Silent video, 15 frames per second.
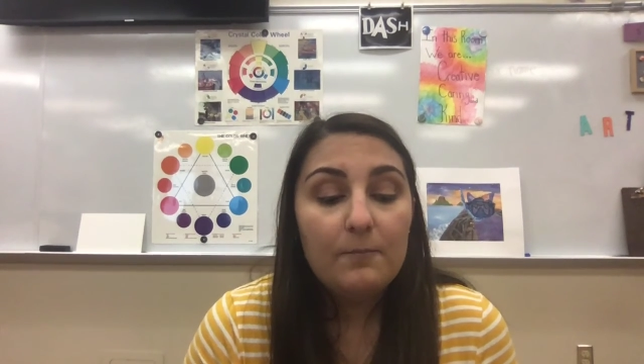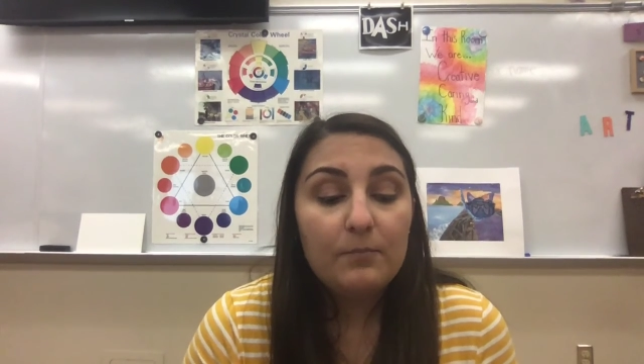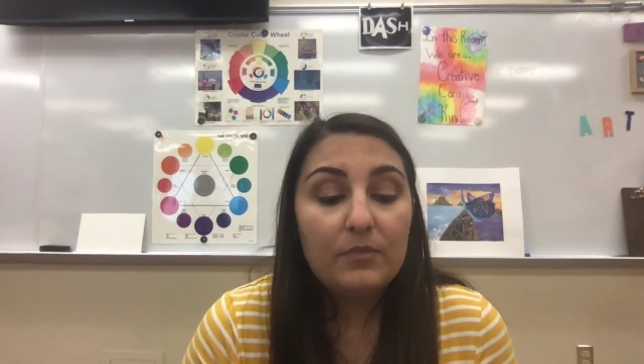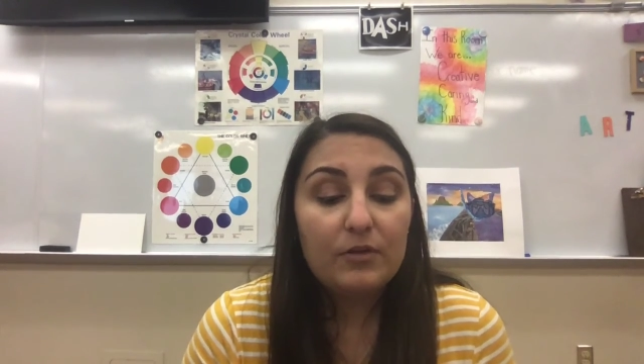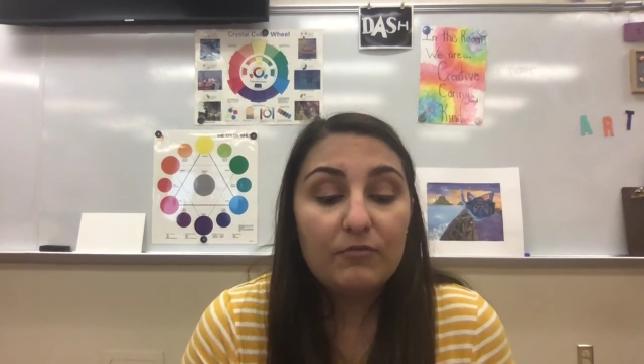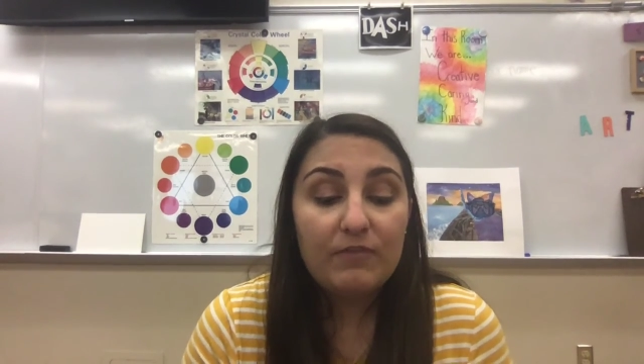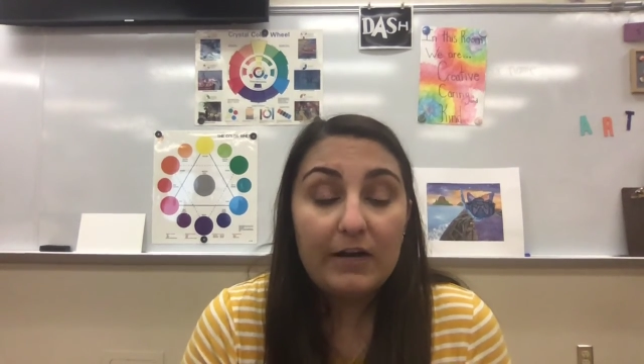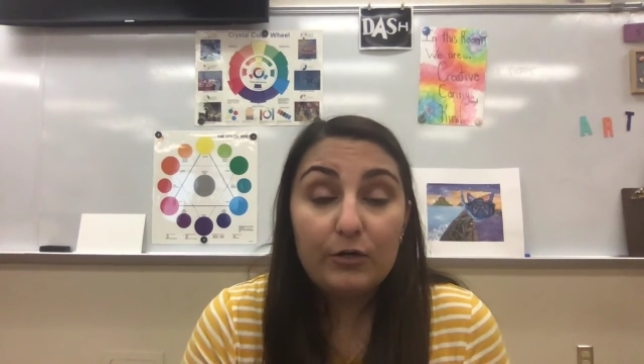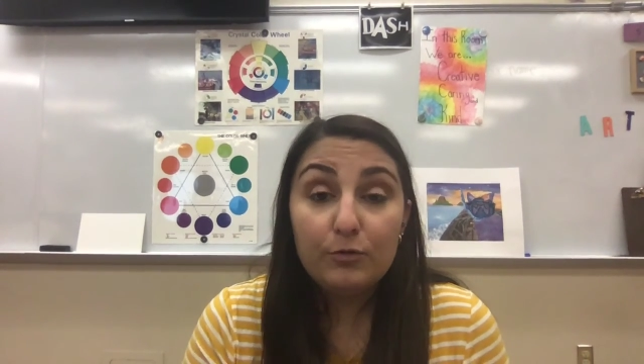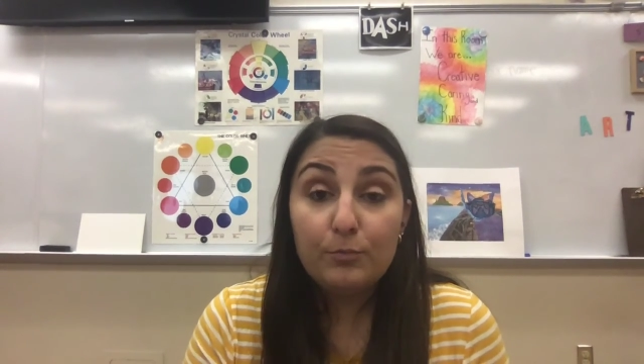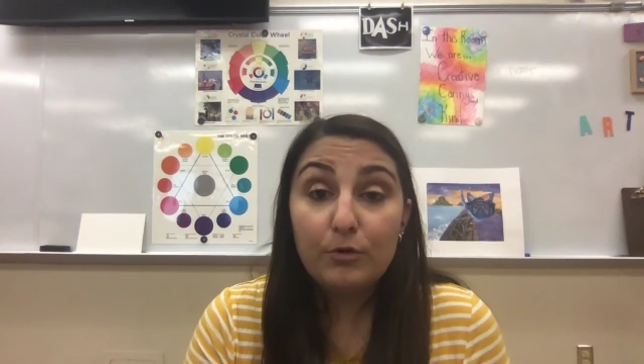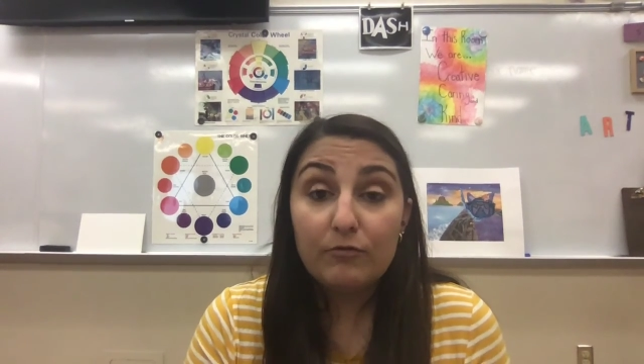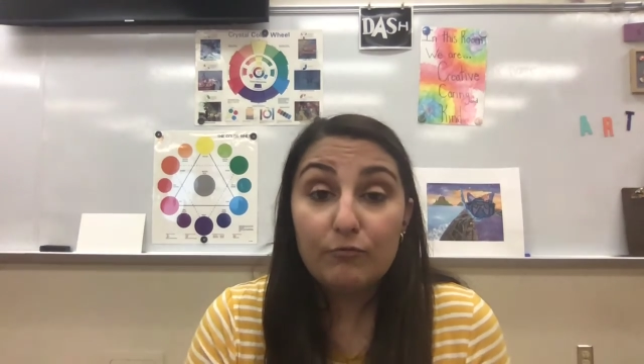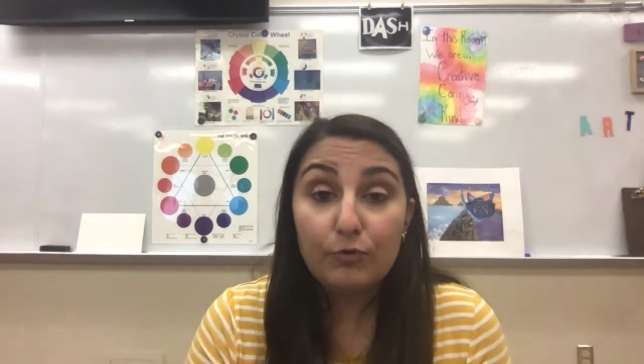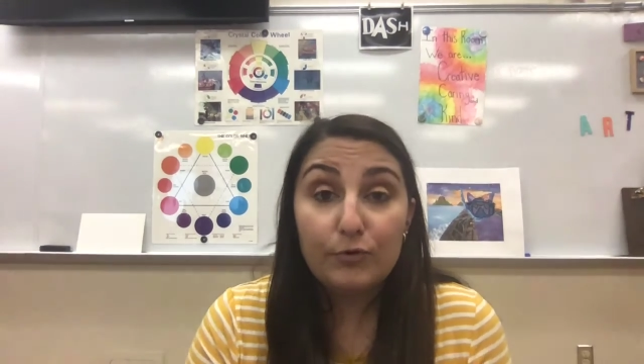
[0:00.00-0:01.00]
Their final
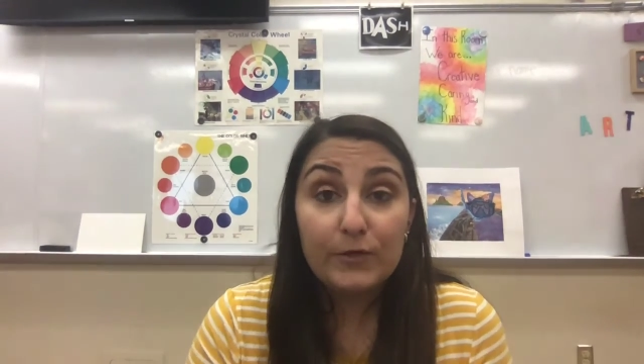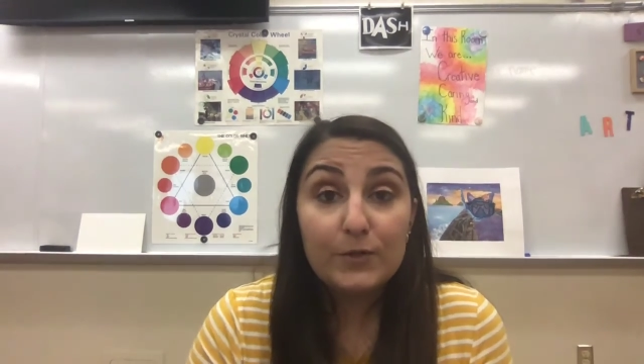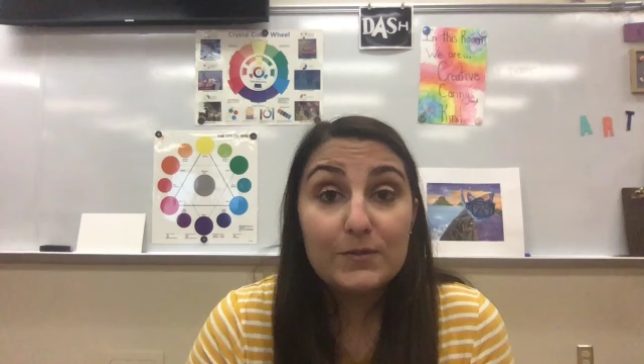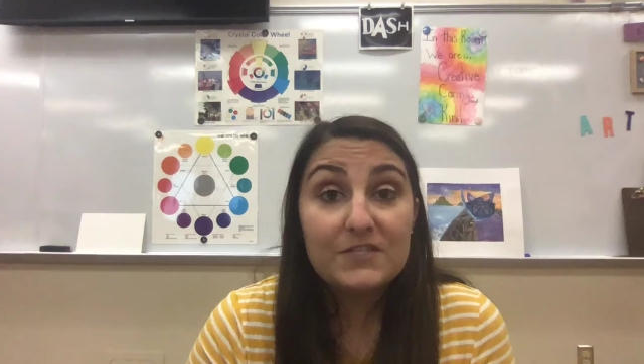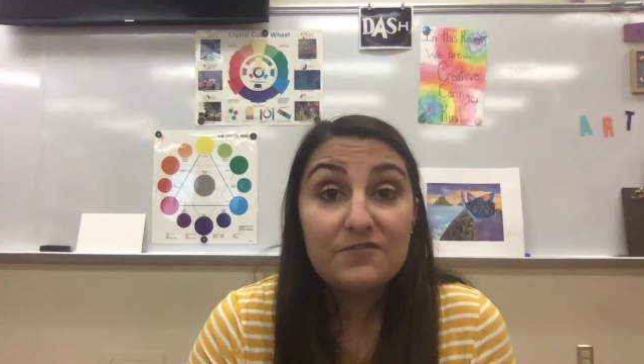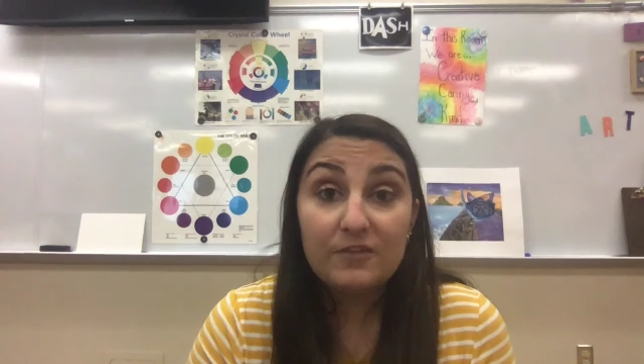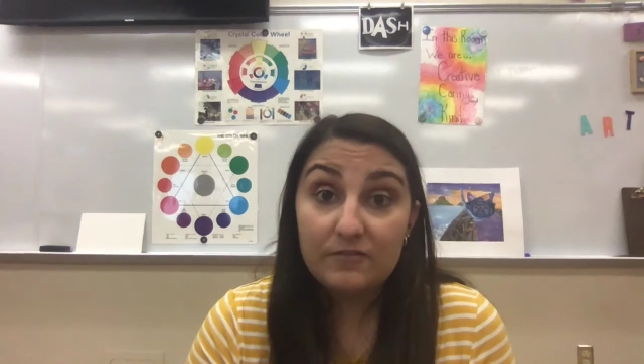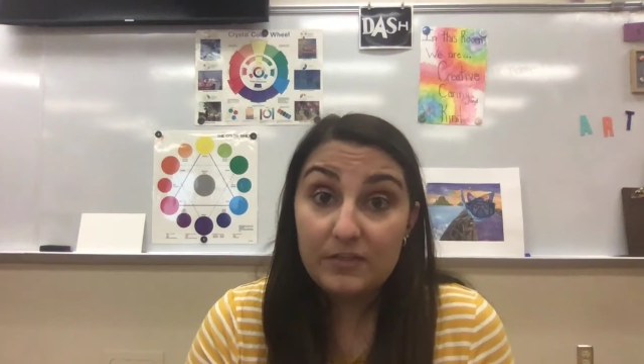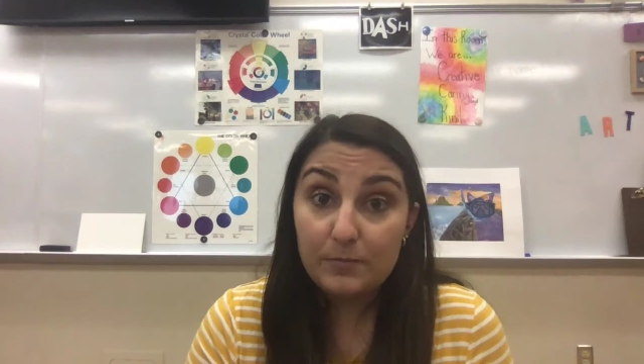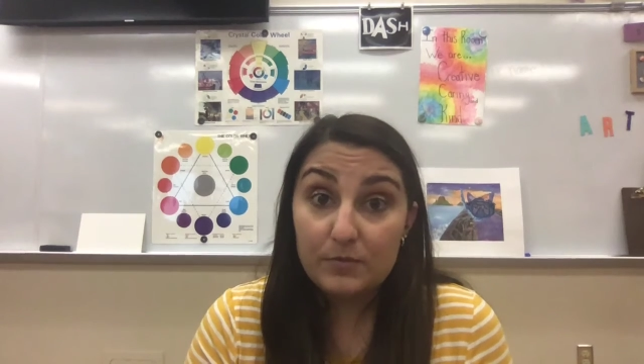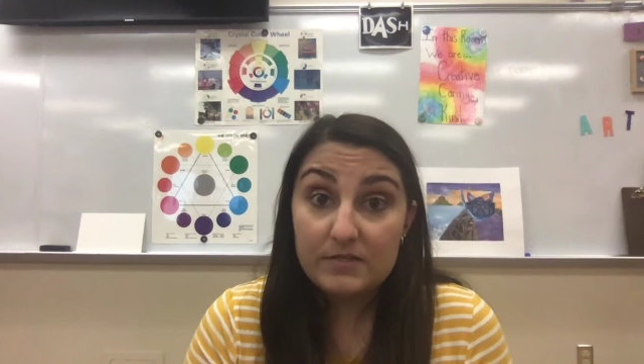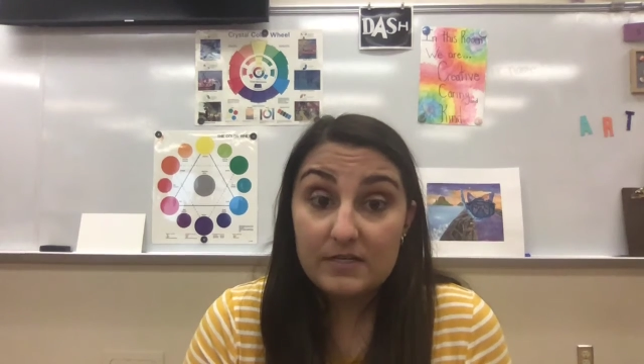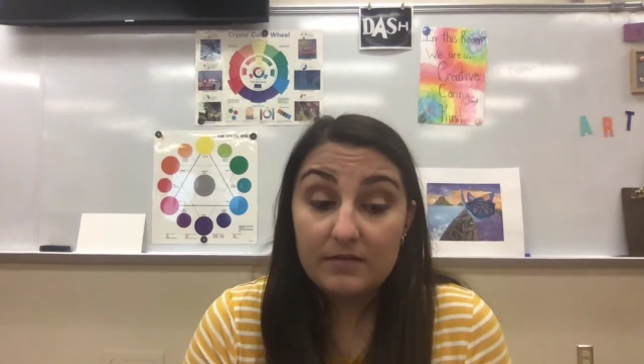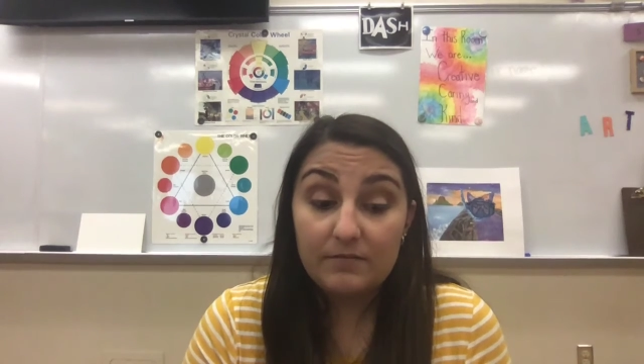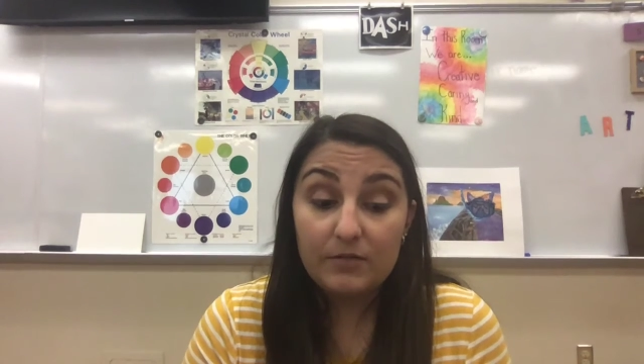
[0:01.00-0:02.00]
portfolio is
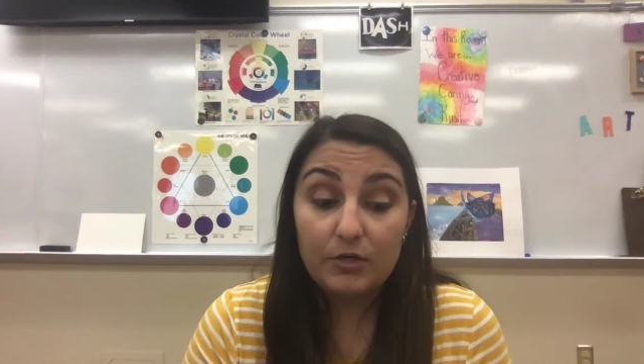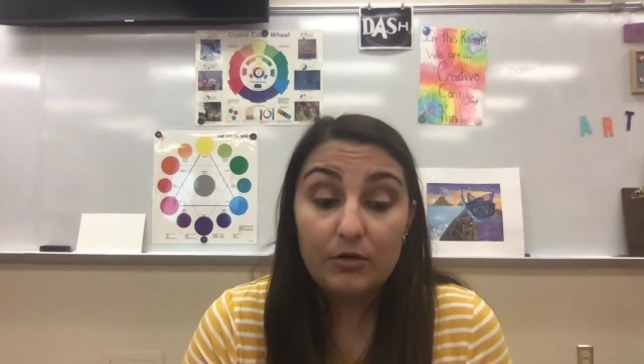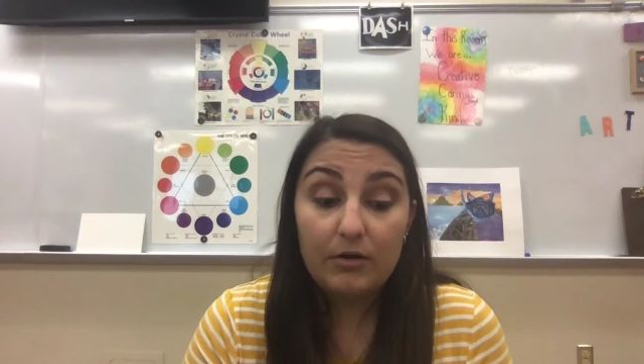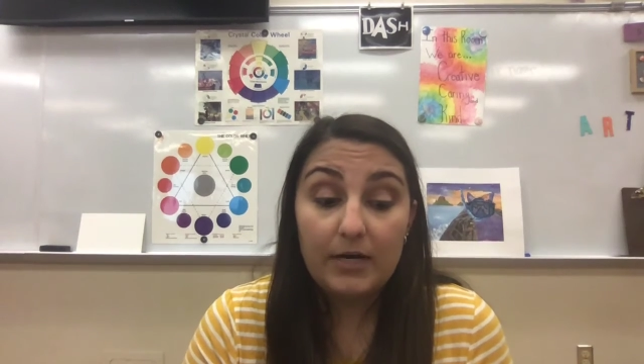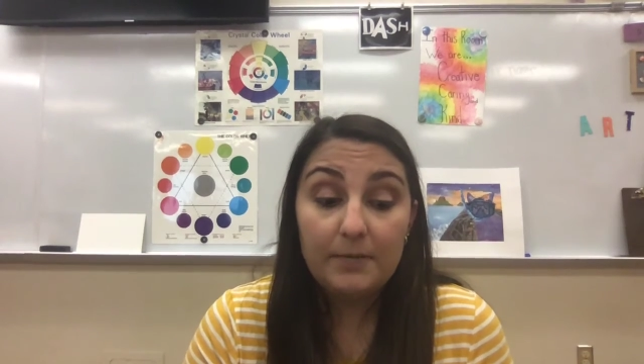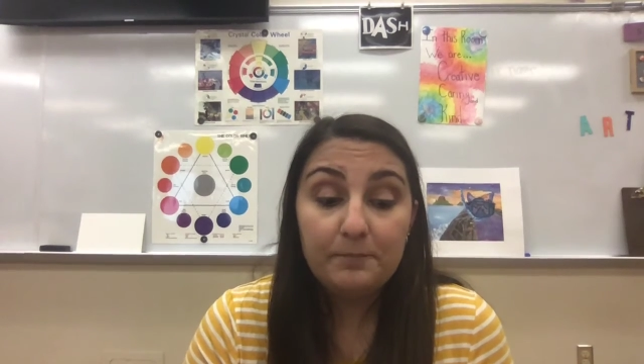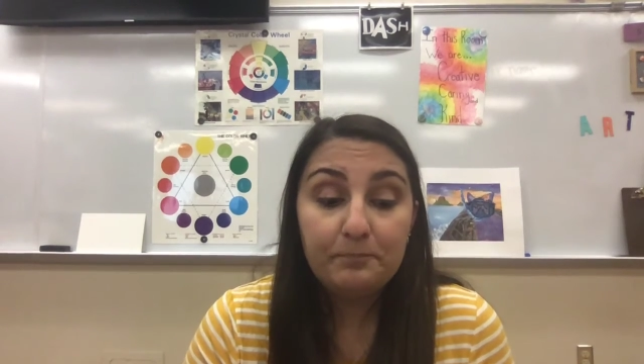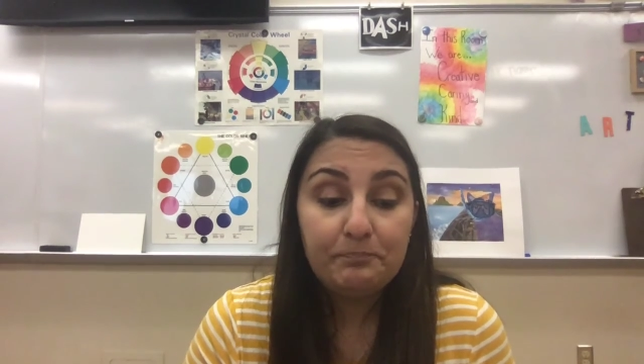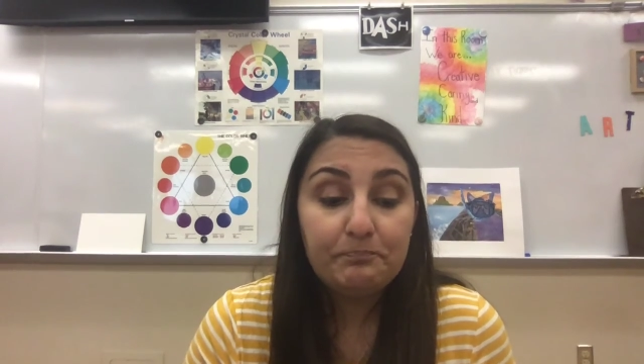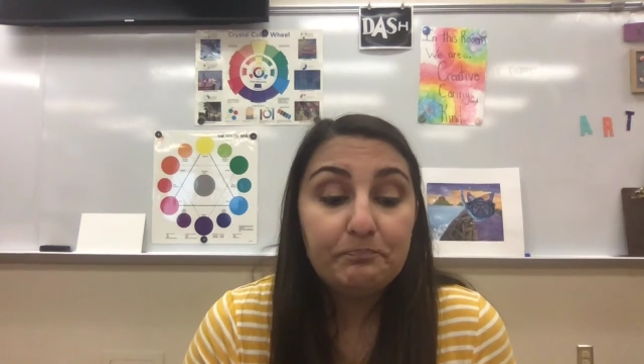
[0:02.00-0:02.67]
50% of their grade.